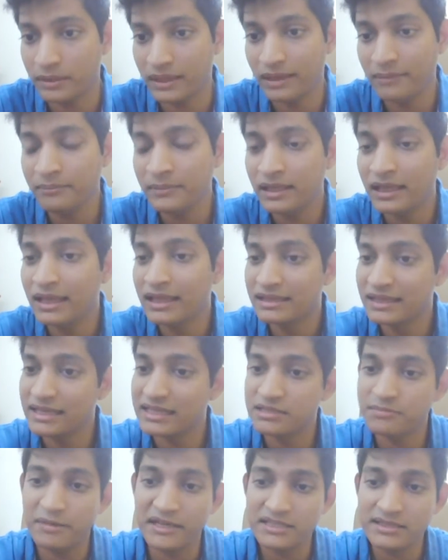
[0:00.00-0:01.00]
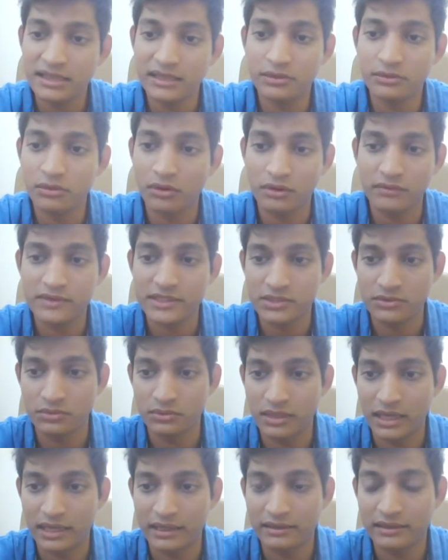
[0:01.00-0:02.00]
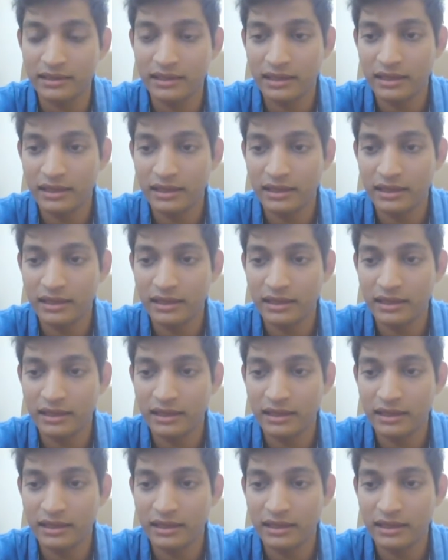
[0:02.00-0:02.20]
p.m., then it's best that you always do that.